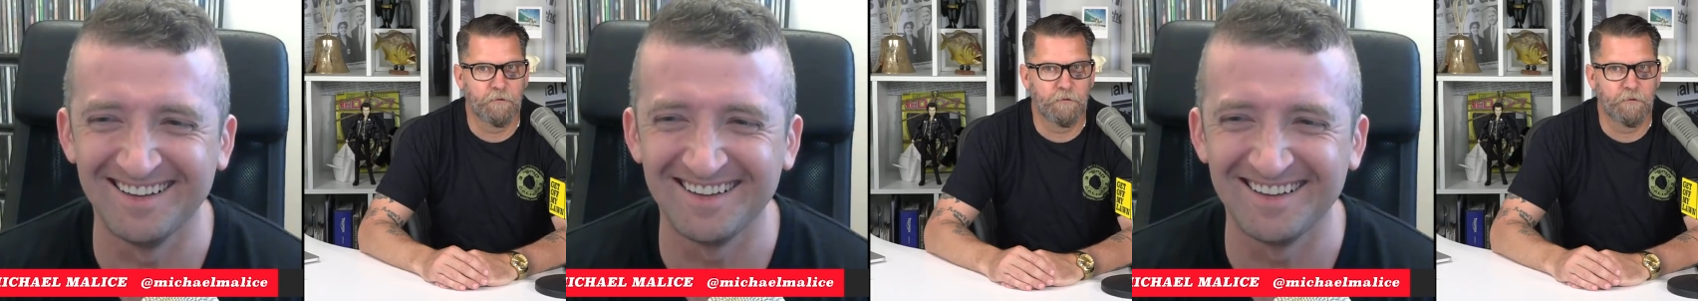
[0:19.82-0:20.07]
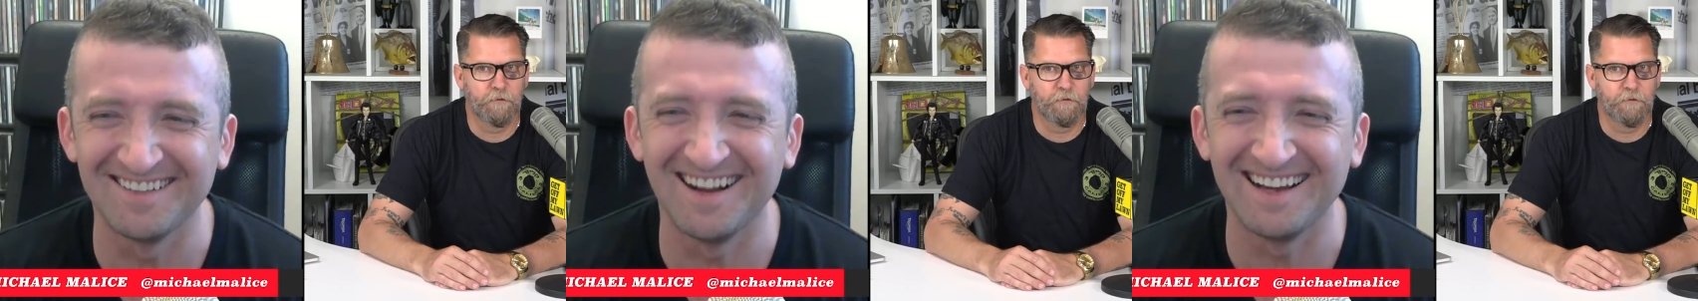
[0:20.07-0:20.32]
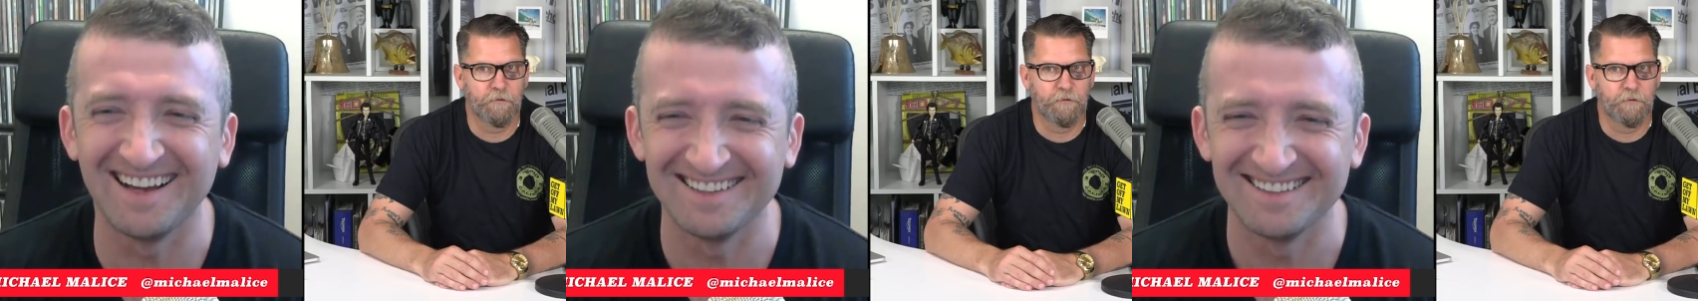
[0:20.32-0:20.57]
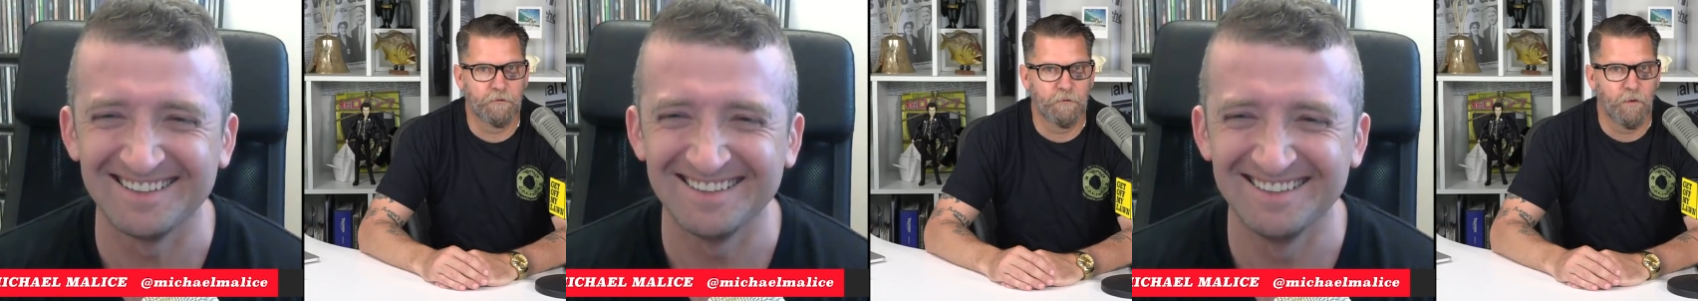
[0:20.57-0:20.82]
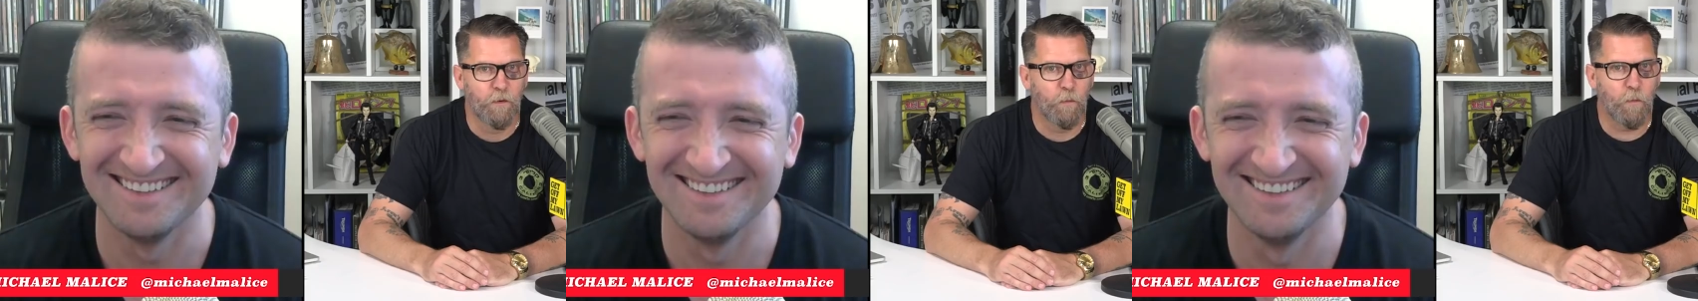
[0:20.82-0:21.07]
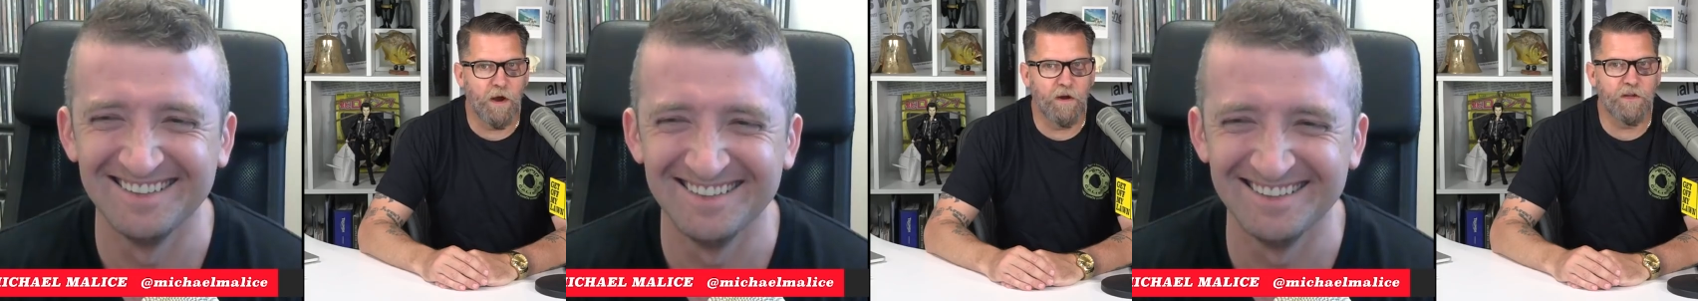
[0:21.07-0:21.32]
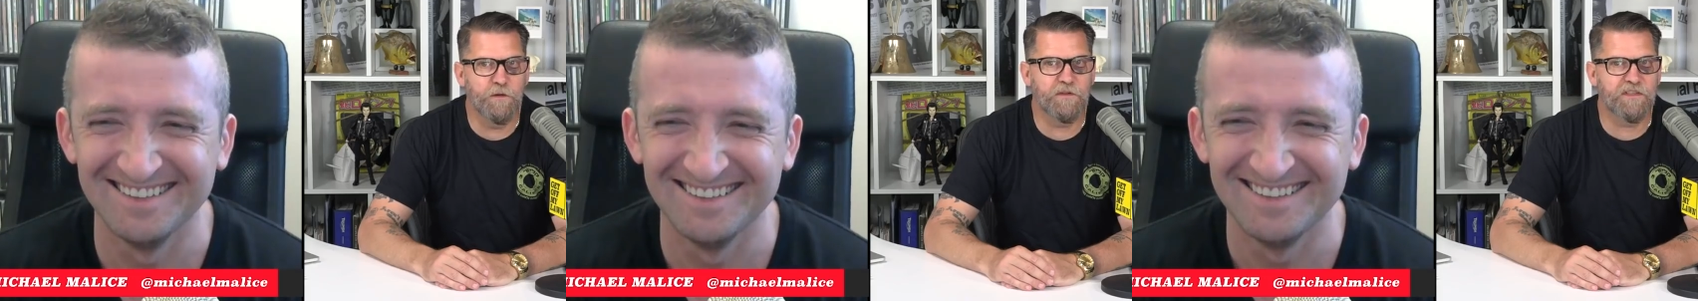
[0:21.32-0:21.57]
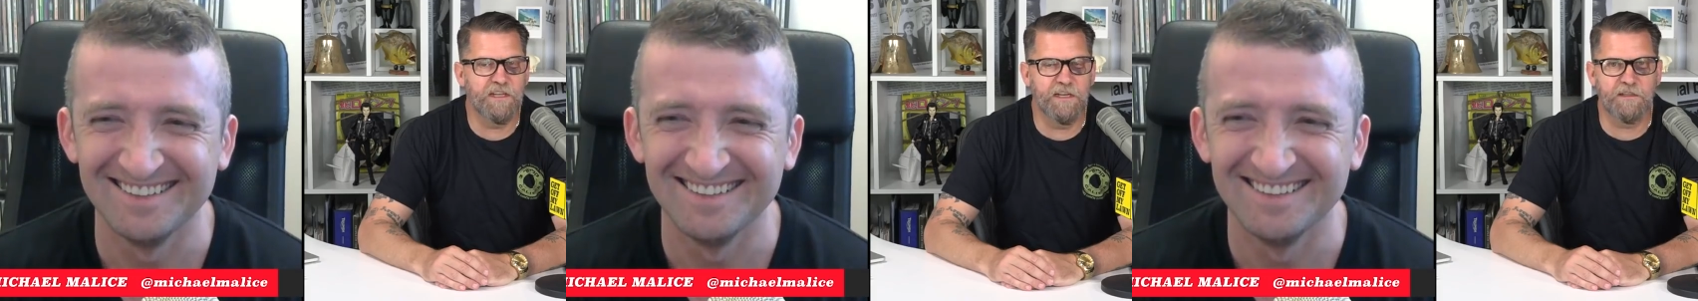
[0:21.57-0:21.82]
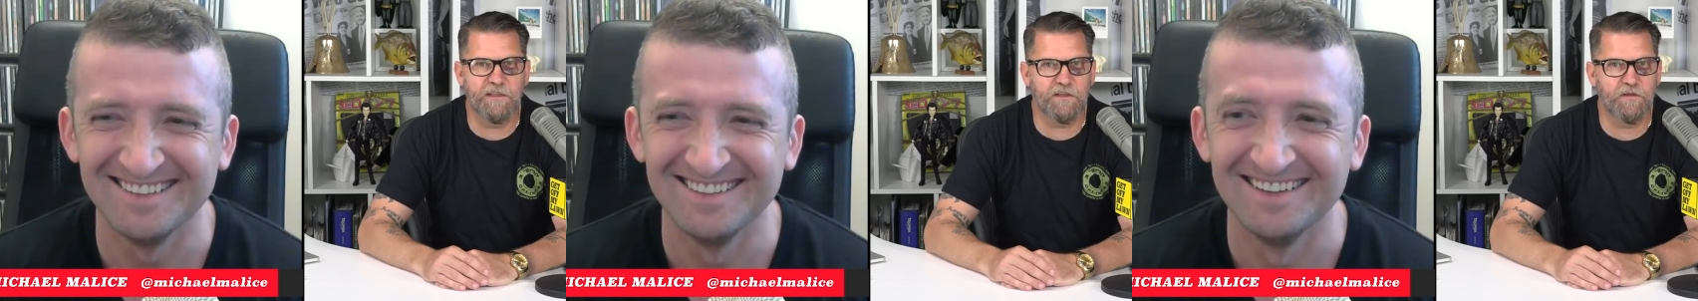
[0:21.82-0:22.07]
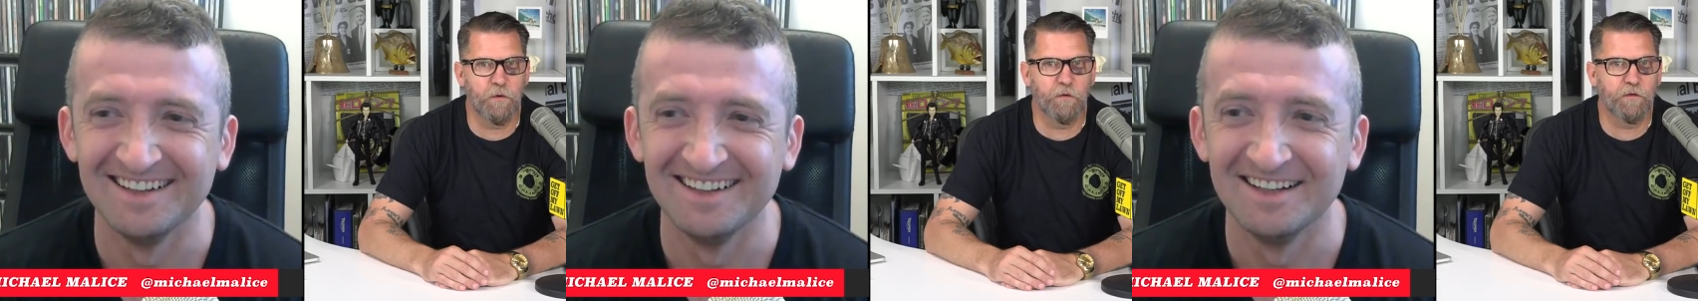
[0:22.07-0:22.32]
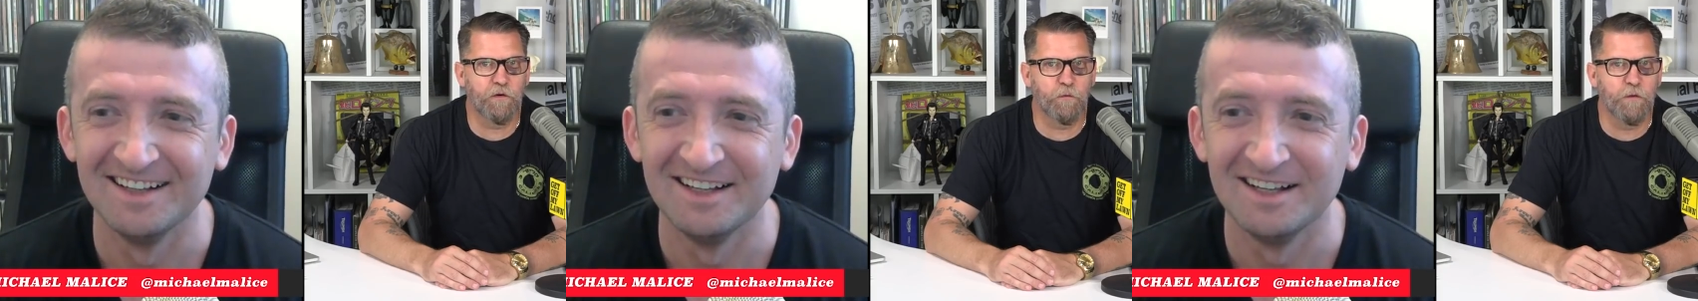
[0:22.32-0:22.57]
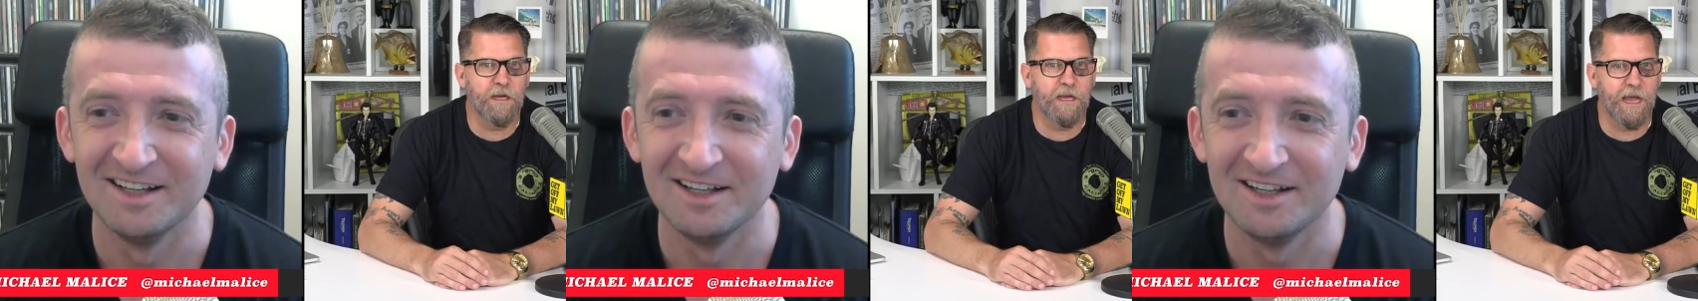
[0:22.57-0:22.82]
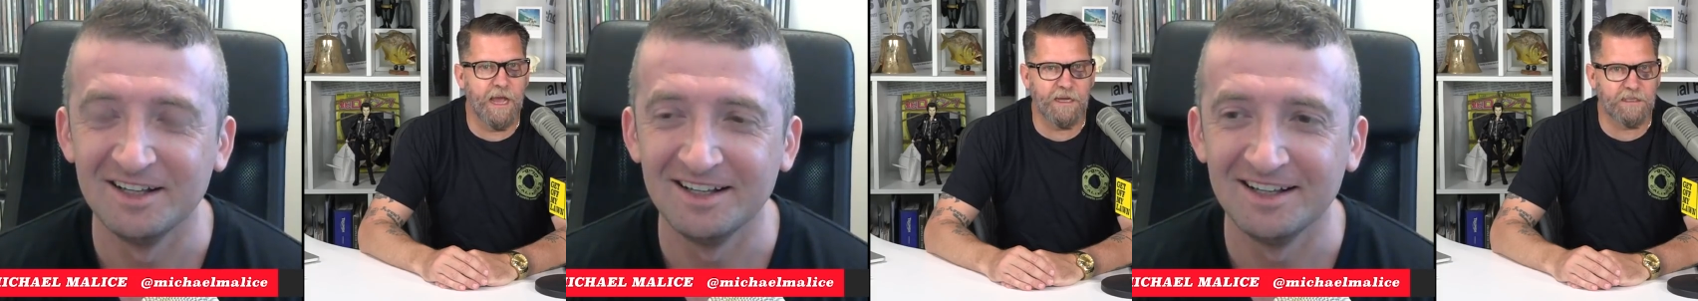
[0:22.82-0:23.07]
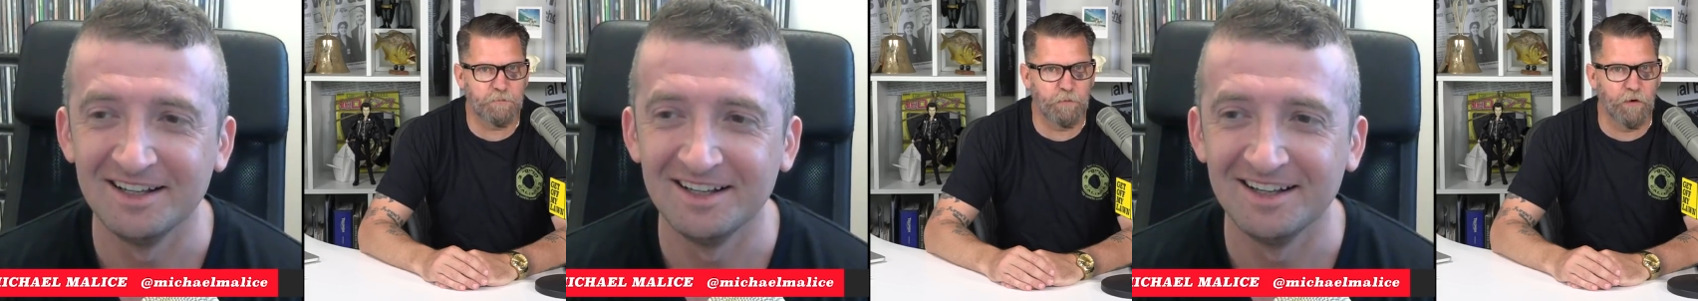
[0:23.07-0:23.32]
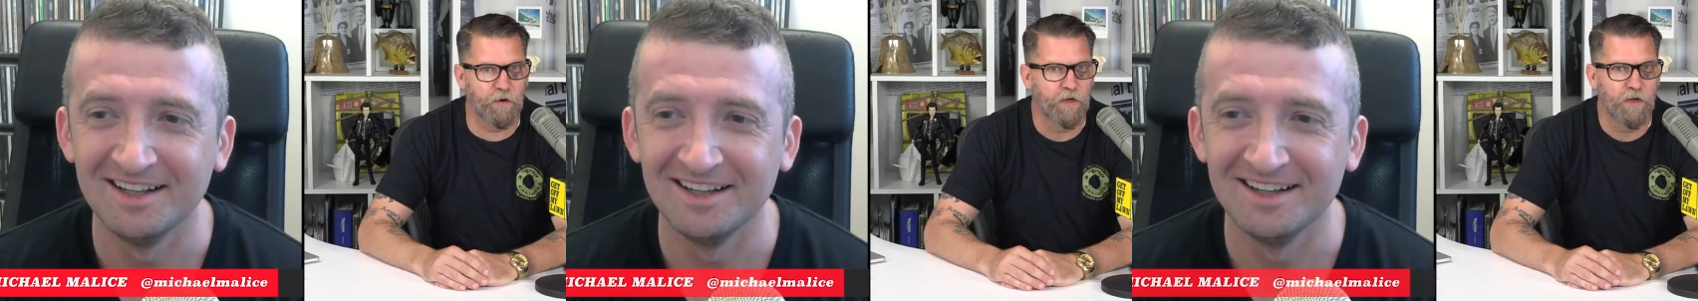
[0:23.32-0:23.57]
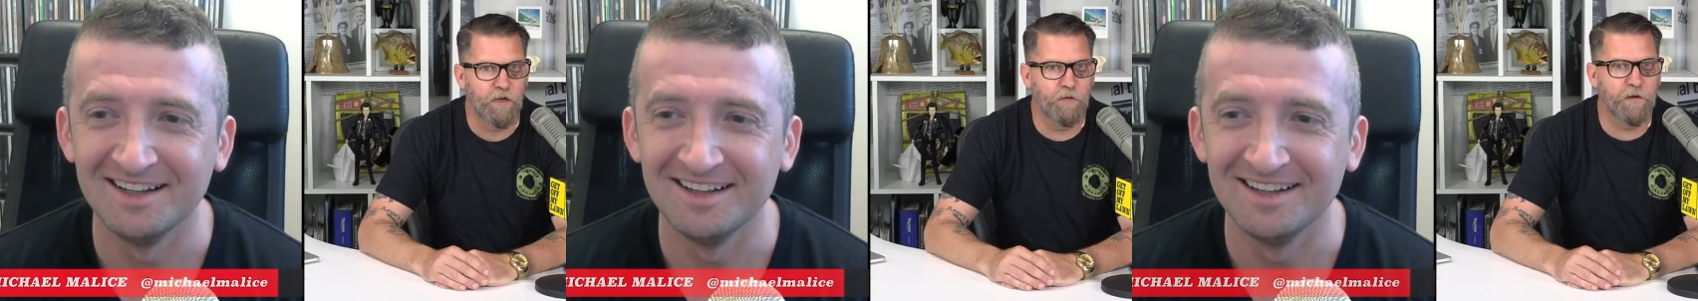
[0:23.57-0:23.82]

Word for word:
Speaker 1: Correct. Why are you seen as this North Korea expert? You've